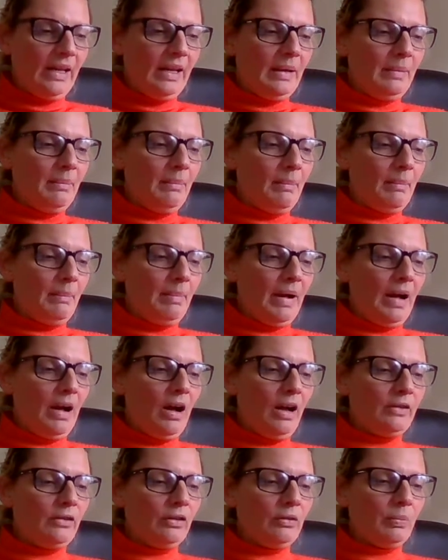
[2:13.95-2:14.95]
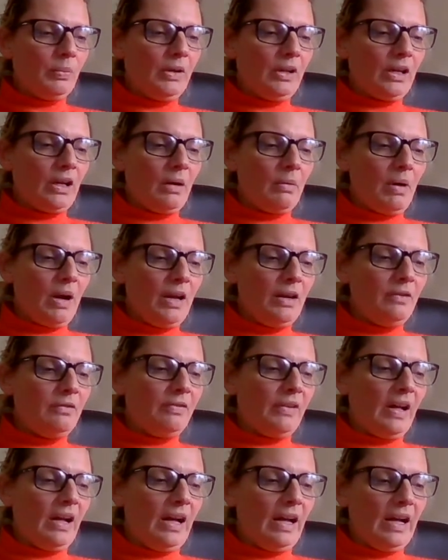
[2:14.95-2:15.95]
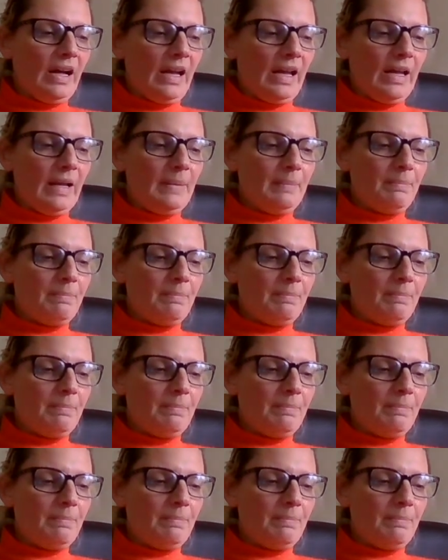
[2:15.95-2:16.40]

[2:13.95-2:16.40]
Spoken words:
But I just want to go over,